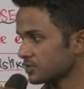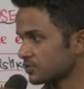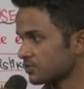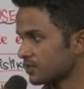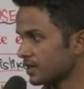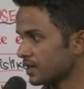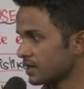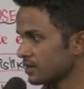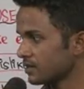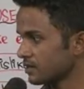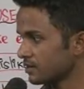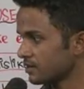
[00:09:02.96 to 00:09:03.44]

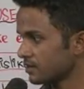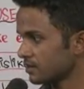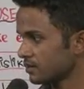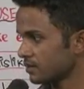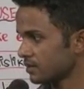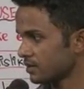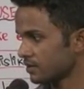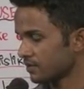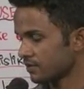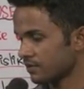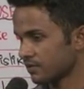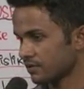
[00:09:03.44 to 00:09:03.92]
student.
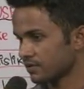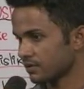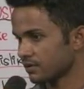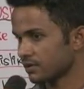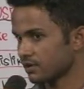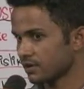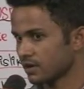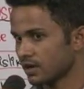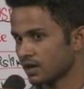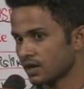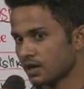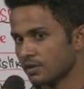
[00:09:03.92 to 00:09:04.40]

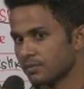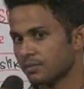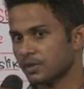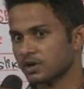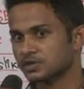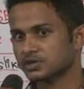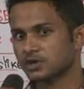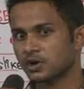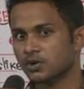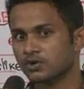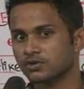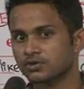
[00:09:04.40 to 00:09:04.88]
I have
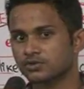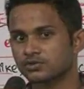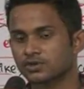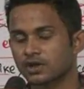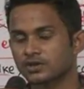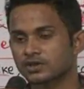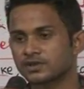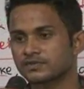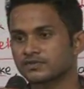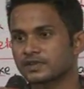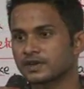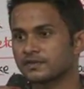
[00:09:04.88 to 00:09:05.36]
passed out
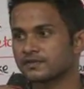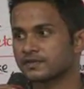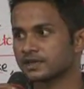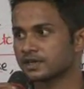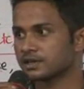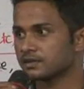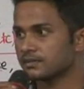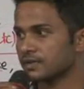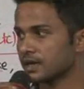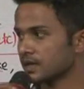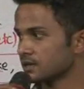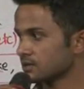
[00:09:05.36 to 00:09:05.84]

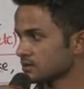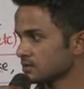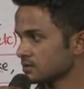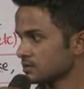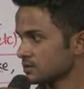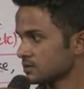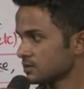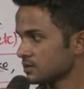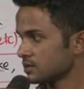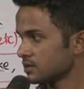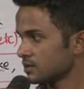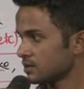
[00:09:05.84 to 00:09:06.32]
2015 batch.
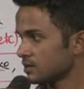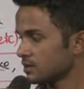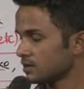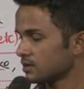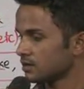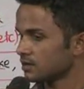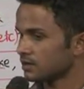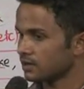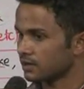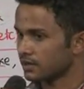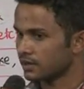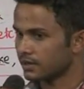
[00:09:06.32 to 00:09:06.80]

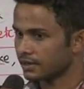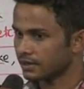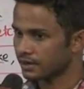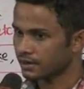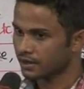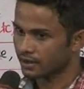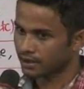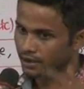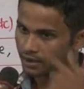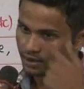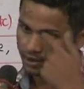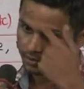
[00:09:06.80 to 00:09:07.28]
And
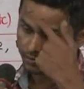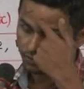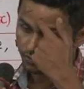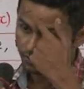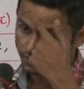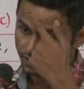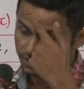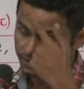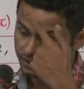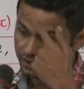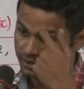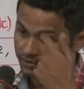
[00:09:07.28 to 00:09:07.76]
I am
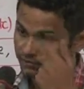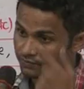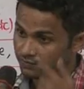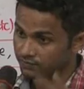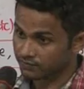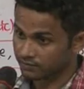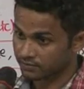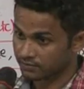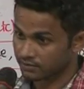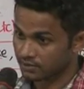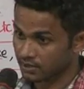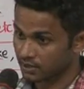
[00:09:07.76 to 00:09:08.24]
working,
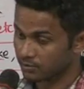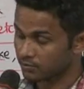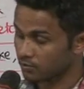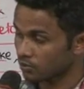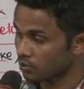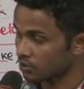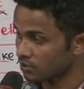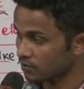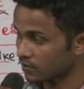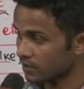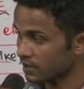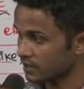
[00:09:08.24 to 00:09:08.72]
I am
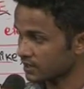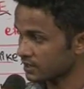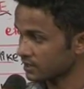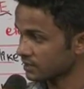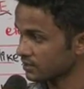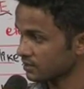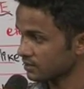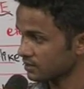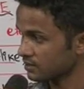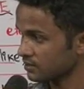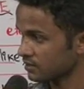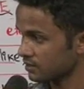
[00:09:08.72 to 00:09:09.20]
not
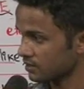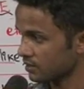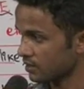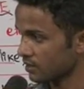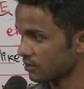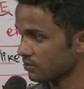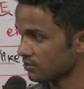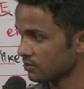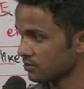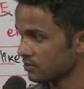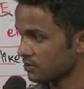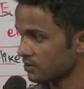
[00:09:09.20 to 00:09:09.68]
working
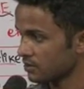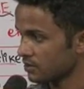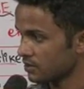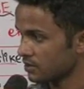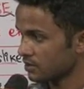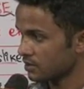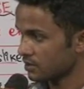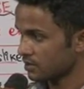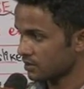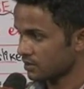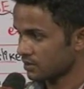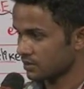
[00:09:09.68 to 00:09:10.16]
now.
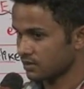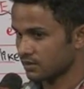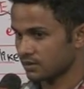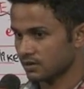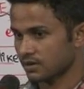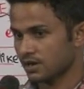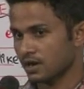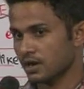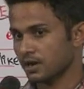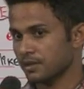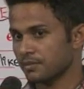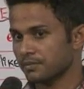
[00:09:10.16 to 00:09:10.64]

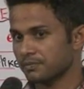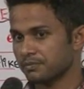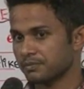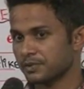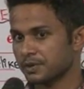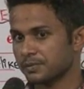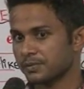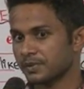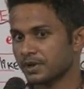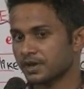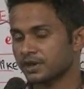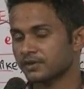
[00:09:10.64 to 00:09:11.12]
I am
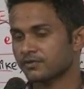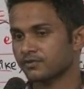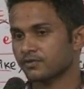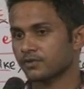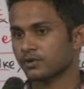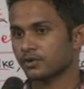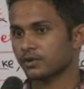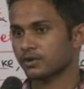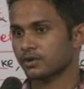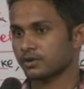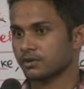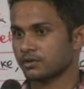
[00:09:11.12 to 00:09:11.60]
preparing
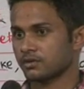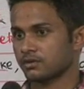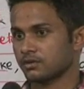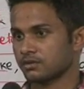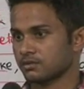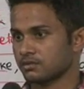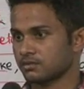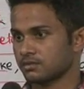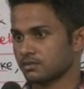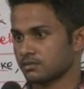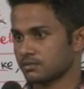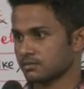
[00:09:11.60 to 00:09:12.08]
for
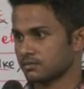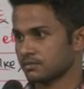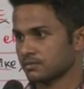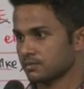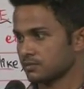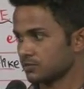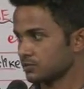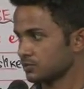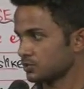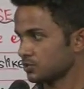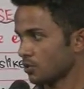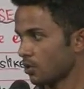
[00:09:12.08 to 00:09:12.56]

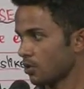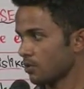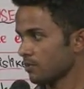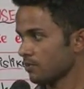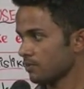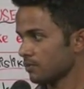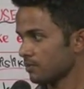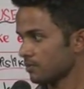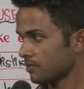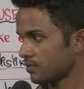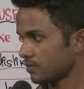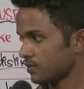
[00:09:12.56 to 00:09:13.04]
a job
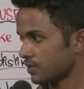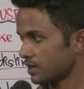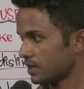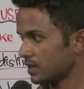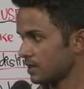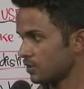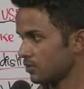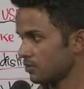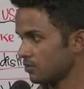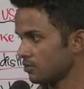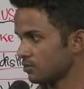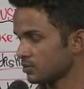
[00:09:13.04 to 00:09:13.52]

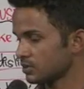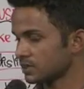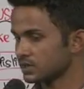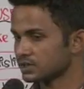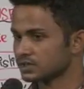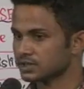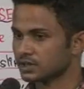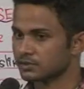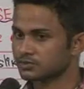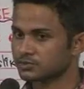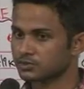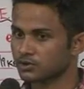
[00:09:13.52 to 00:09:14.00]
and looking
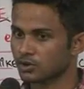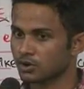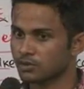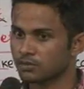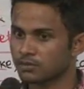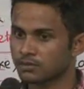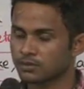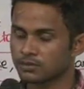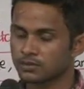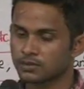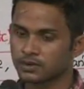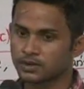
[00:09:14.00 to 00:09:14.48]
some job.
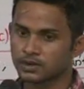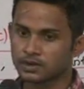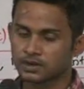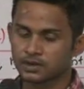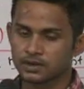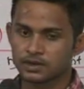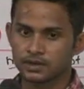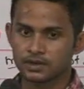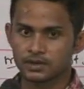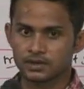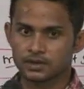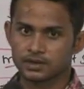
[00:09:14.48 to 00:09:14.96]

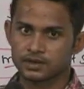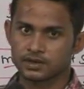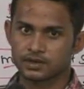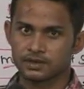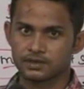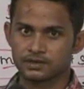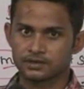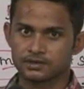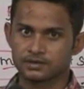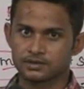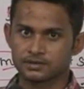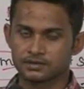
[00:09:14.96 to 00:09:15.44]

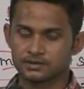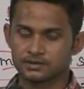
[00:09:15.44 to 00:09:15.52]
And